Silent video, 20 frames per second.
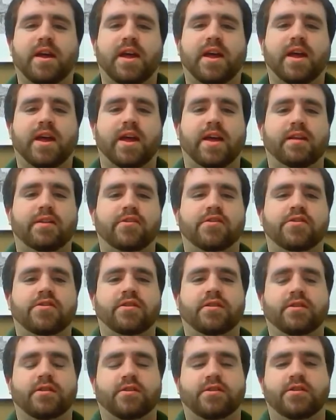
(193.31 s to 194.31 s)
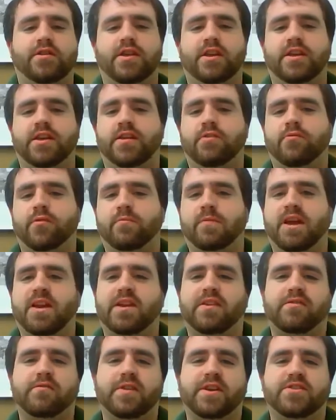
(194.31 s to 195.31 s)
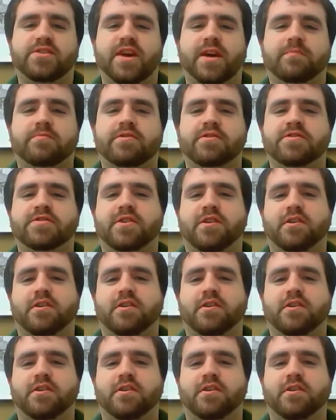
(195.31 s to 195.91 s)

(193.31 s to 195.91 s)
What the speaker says: and the remaining 3 chapters